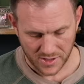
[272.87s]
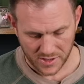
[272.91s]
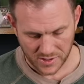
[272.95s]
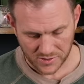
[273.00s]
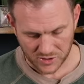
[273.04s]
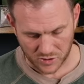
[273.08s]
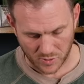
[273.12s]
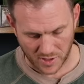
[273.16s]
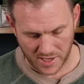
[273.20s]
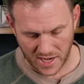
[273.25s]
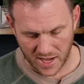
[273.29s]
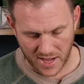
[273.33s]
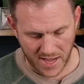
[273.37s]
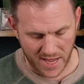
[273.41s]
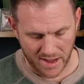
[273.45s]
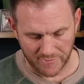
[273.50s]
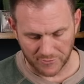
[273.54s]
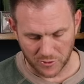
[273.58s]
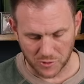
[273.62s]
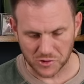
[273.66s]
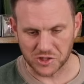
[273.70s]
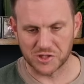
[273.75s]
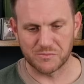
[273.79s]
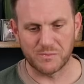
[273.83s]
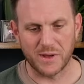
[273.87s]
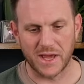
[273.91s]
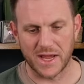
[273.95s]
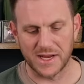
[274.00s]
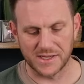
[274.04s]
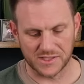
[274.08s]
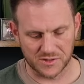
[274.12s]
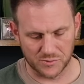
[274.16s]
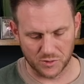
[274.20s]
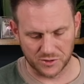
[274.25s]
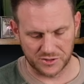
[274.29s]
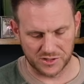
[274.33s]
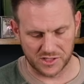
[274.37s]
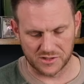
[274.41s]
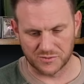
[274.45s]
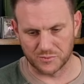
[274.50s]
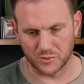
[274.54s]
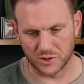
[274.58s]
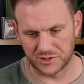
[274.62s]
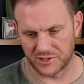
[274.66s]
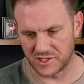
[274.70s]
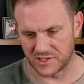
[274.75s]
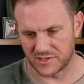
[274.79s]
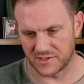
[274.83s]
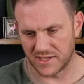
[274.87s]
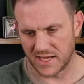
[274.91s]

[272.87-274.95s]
So right now I have no space. Let's just